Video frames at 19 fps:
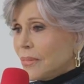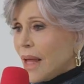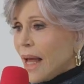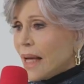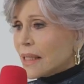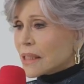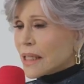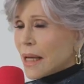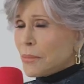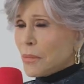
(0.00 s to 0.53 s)

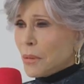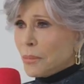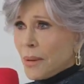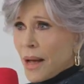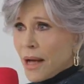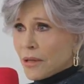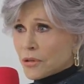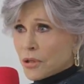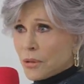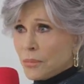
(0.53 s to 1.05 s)
As I'm
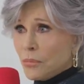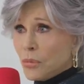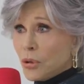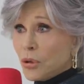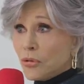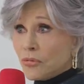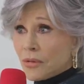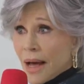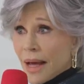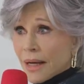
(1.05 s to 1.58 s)
about to
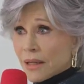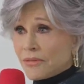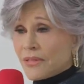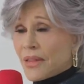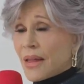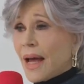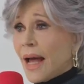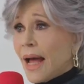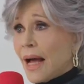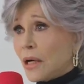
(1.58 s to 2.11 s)
move out of
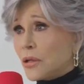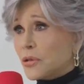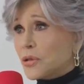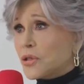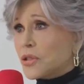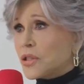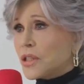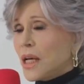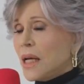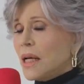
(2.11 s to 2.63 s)
the
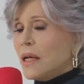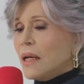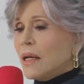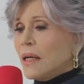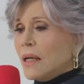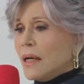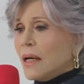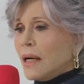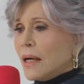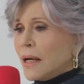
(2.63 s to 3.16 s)
house,
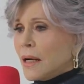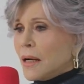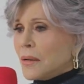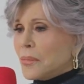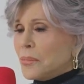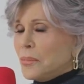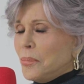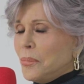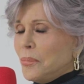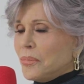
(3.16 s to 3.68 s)
uh,
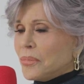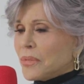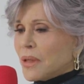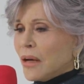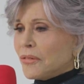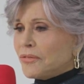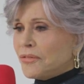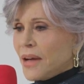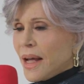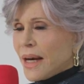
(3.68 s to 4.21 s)
a
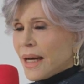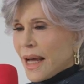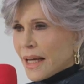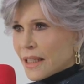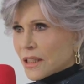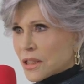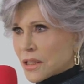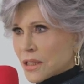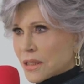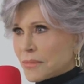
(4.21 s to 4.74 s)

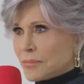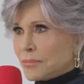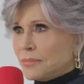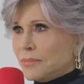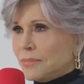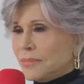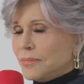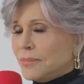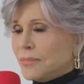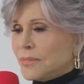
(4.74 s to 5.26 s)
FedEx
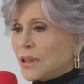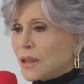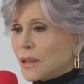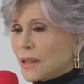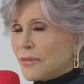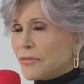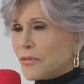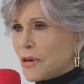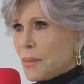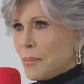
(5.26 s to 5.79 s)

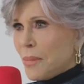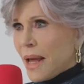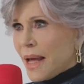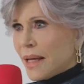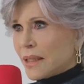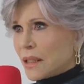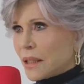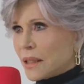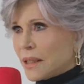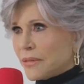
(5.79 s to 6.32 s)
delivery
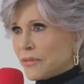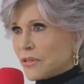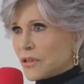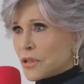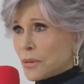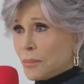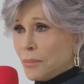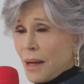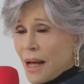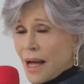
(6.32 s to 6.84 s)
man delivers
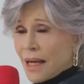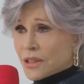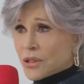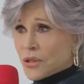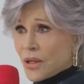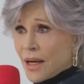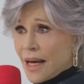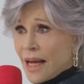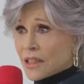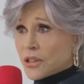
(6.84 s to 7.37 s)
a box
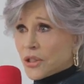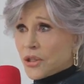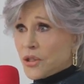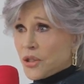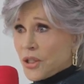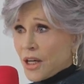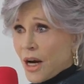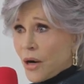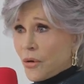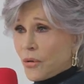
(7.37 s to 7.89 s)
that has a
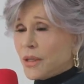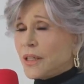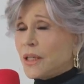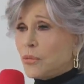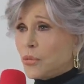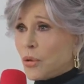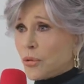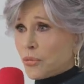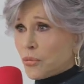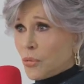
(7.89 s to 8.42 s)
chair in it
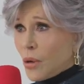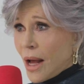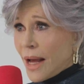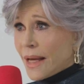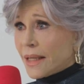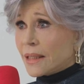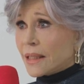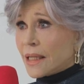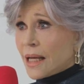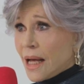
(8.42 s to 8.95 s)
with
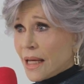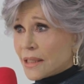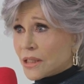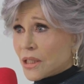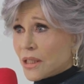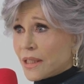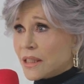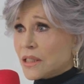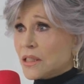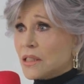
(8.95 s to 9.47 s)
Ryan
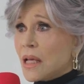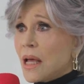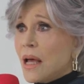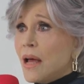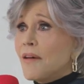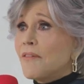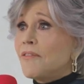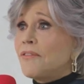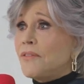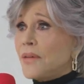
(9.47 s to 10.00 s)
Gosling's
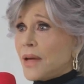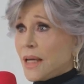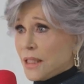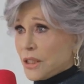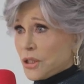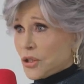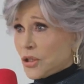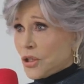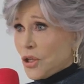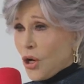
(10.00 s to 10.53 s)

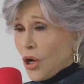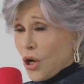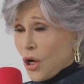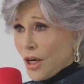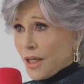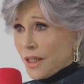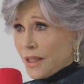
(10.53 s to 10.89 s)
face on